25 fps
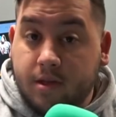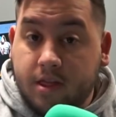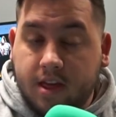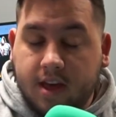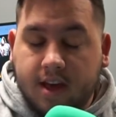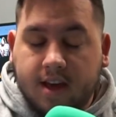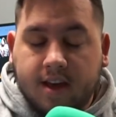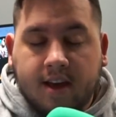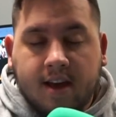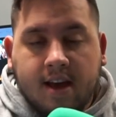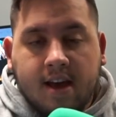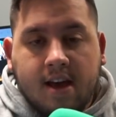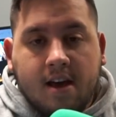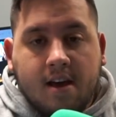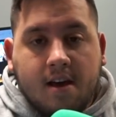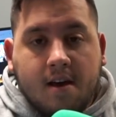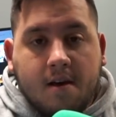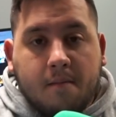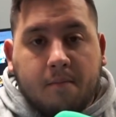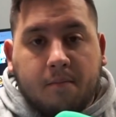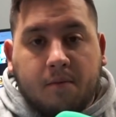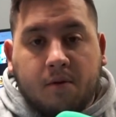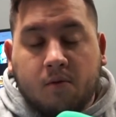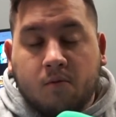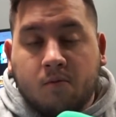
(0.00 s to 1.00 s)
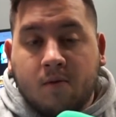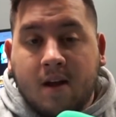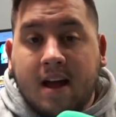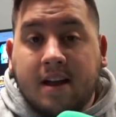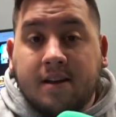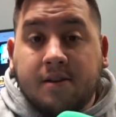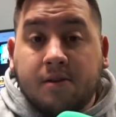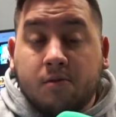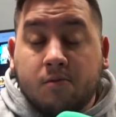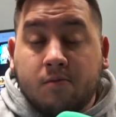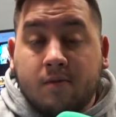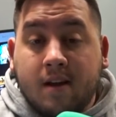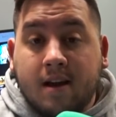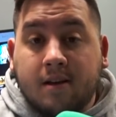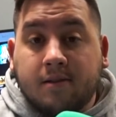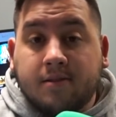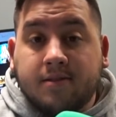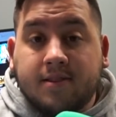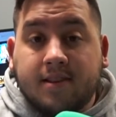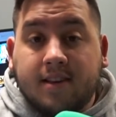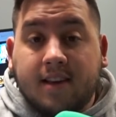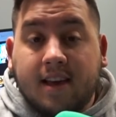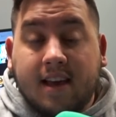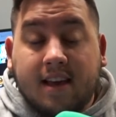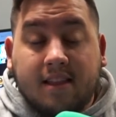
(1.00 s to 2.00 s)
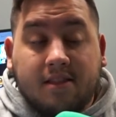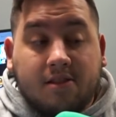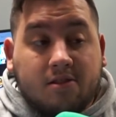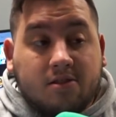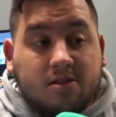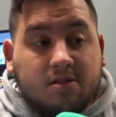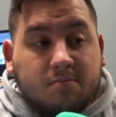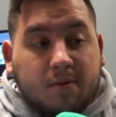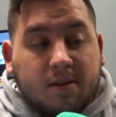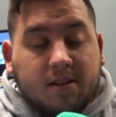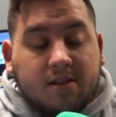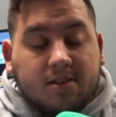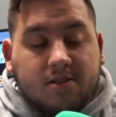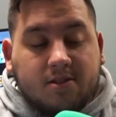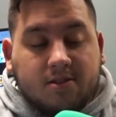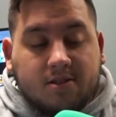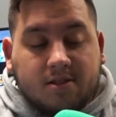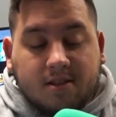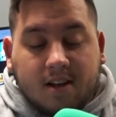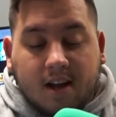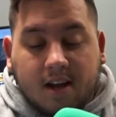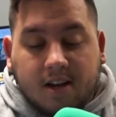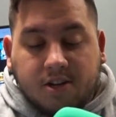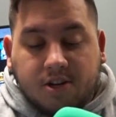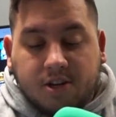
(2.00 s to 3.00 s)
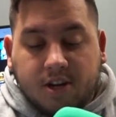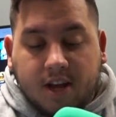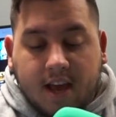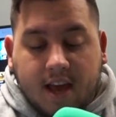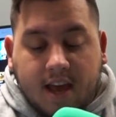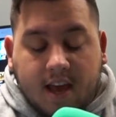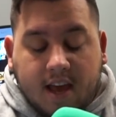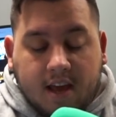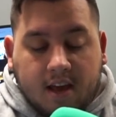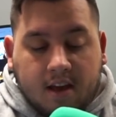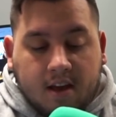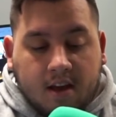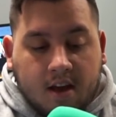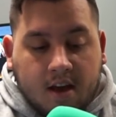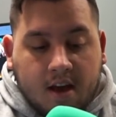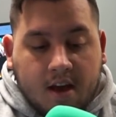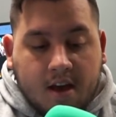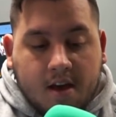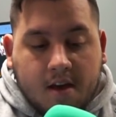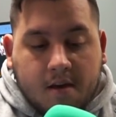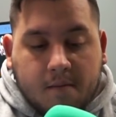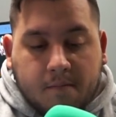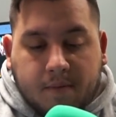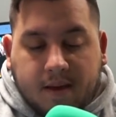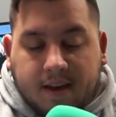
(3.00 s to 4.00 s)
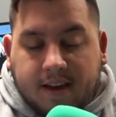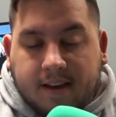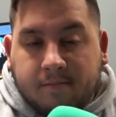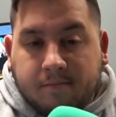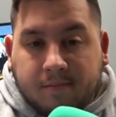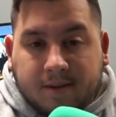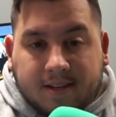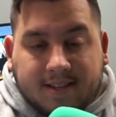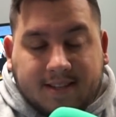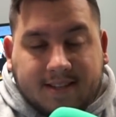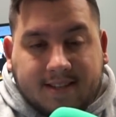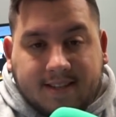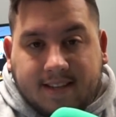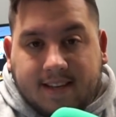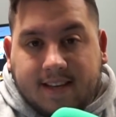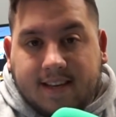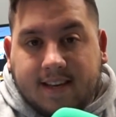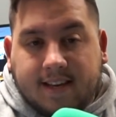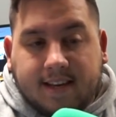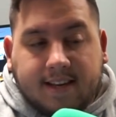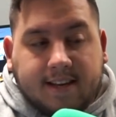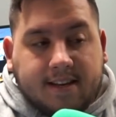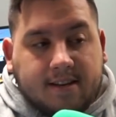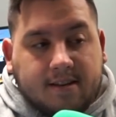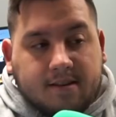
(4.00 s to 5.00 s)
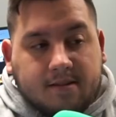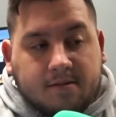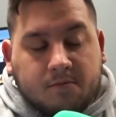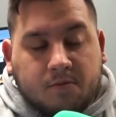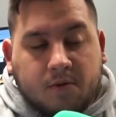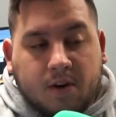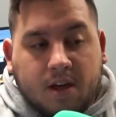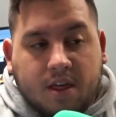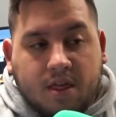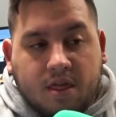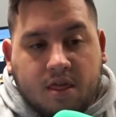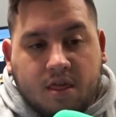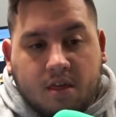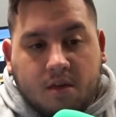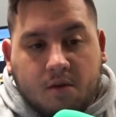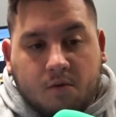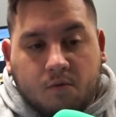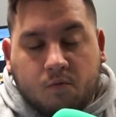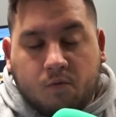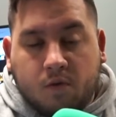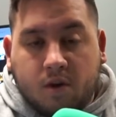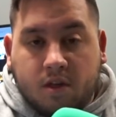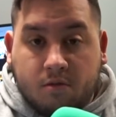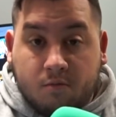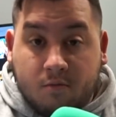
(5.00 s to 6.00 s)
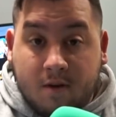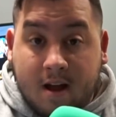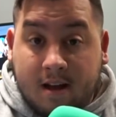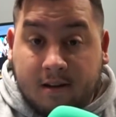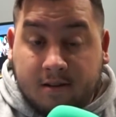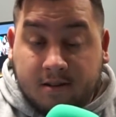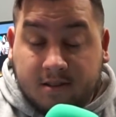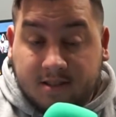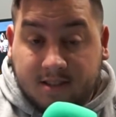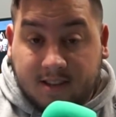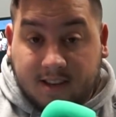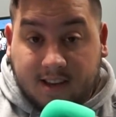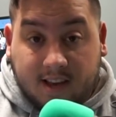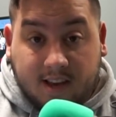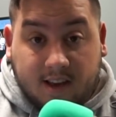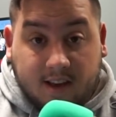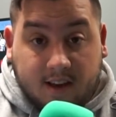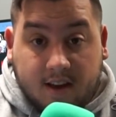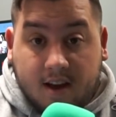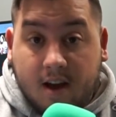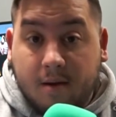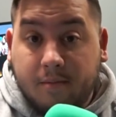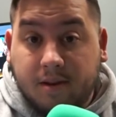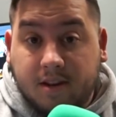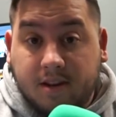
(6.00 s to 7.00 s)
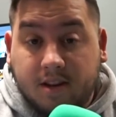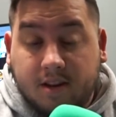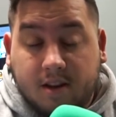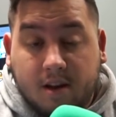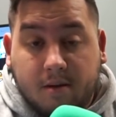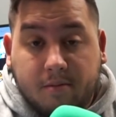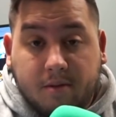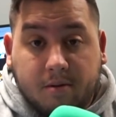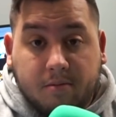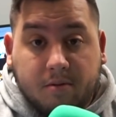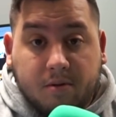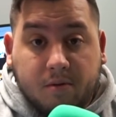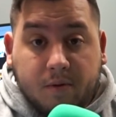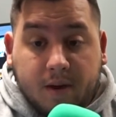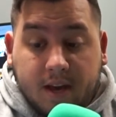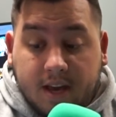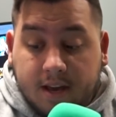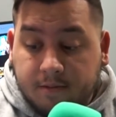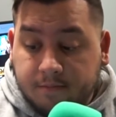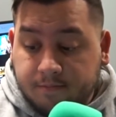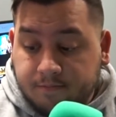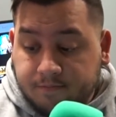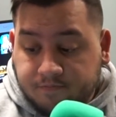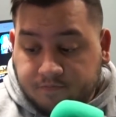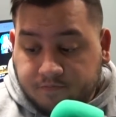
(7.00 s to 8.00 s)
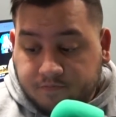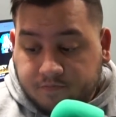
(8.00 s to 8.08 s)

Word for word: with it. But Ronda Rousey, there's been such a big mystique with with Rousey coming to WWE